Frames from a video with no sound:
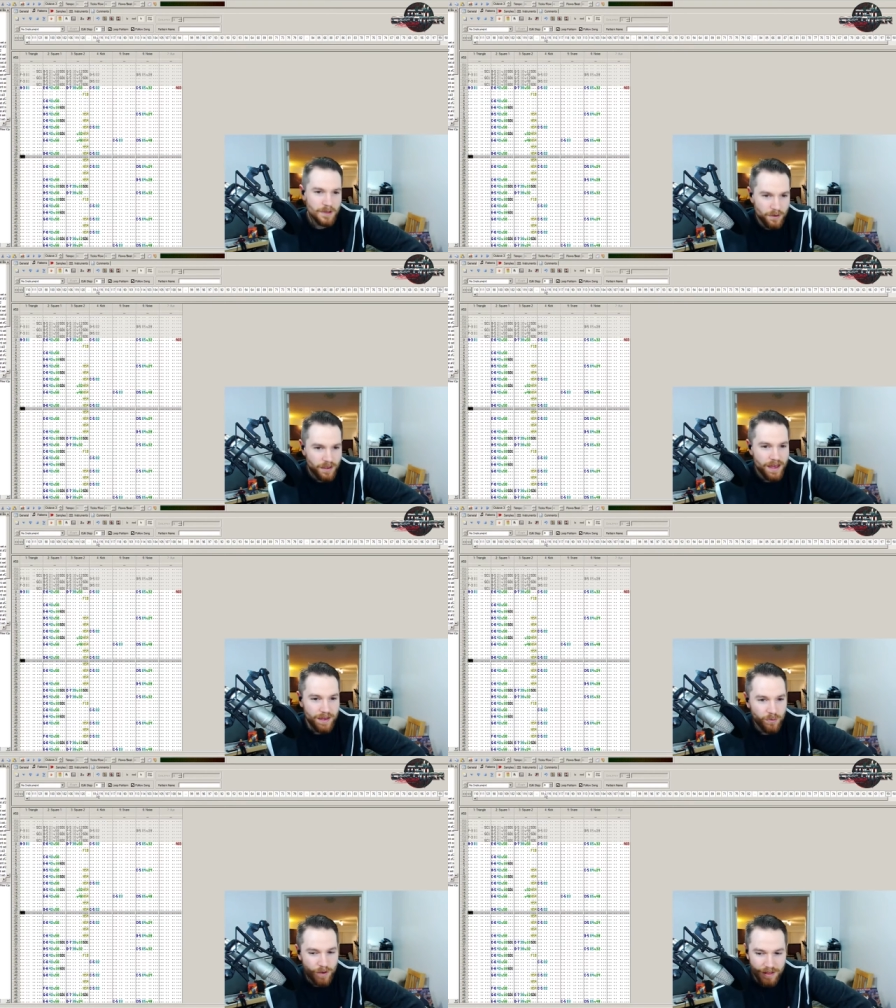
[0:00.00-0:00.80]

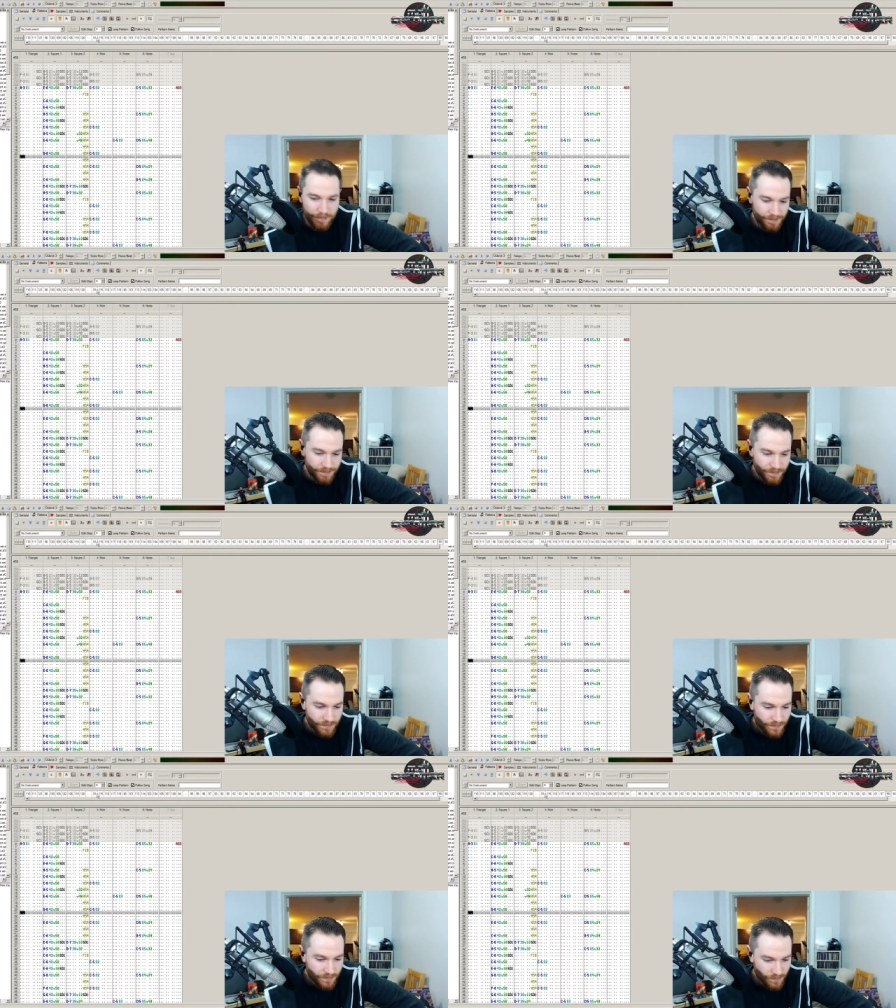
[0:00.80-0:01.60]
okay. Well,
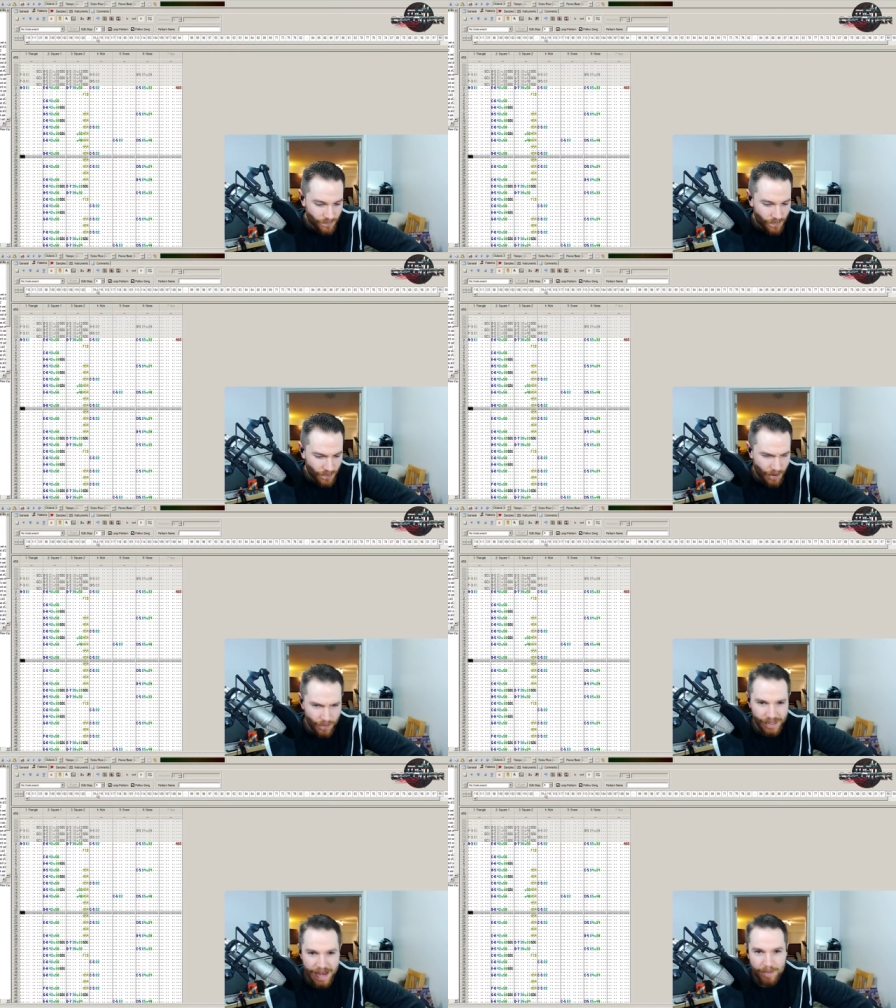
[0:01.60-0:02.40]
I'm
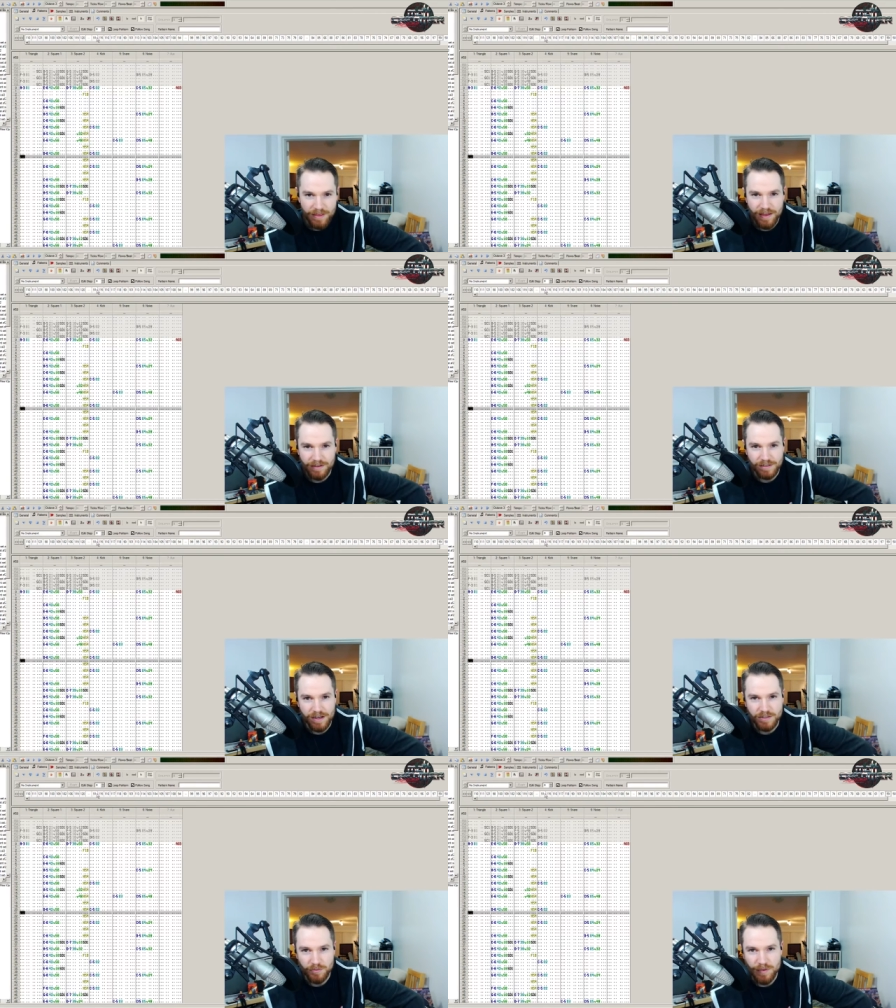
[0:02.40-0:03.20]
really happy that
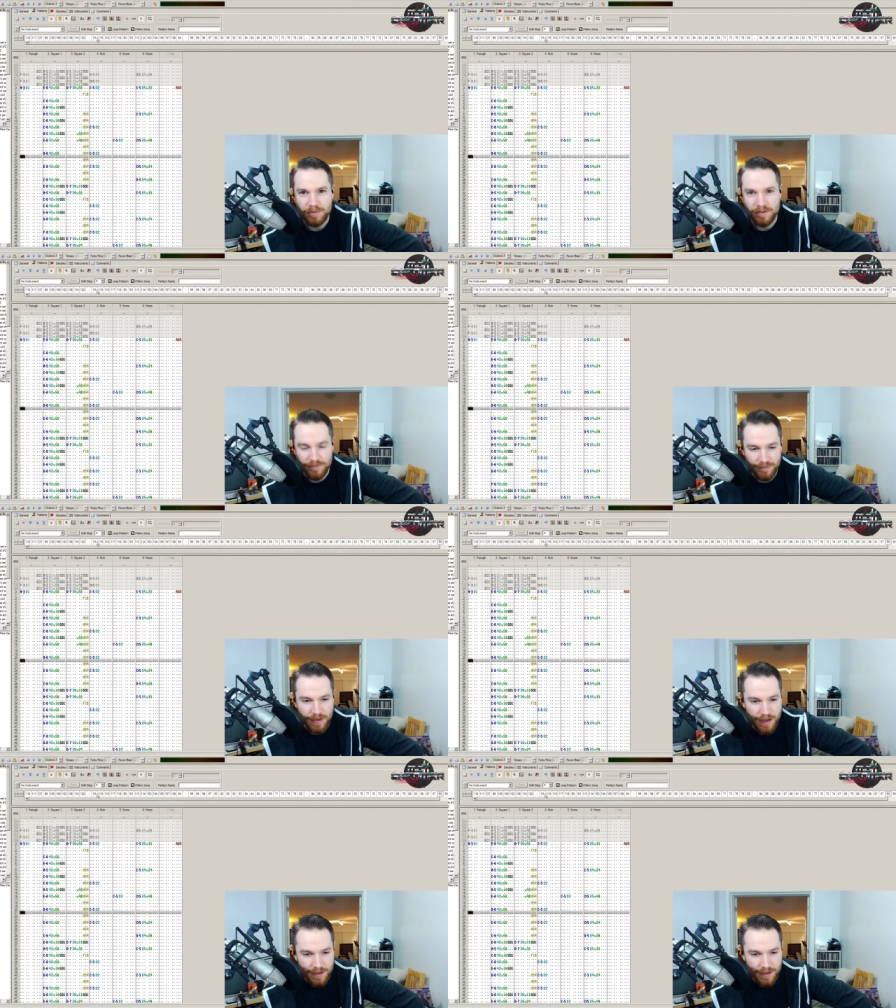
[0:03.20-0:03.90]
uh, some people have uh,